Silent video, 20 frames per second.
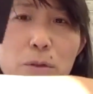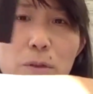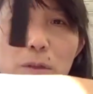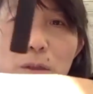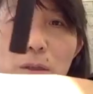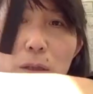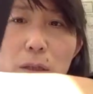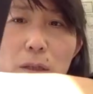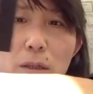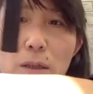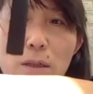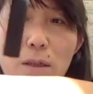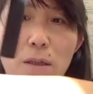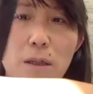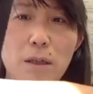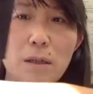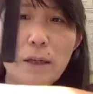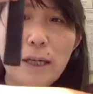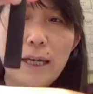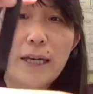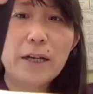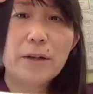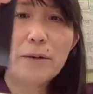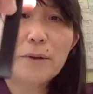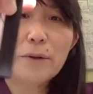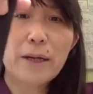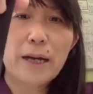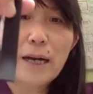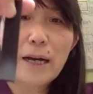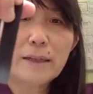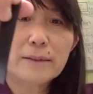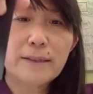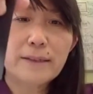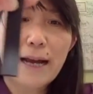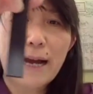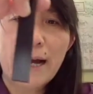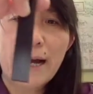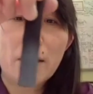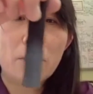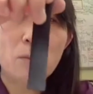the area that
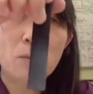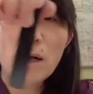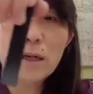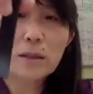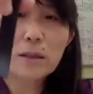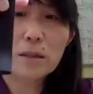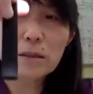I wanted